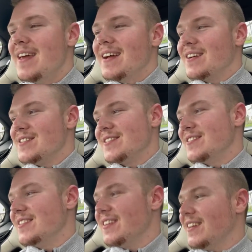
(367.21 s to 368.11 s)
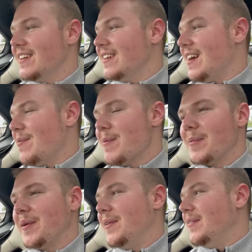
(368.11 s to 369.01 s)
Because I
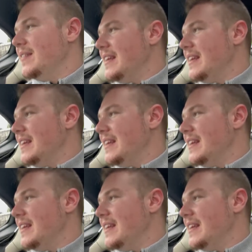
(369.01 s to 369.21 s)
remember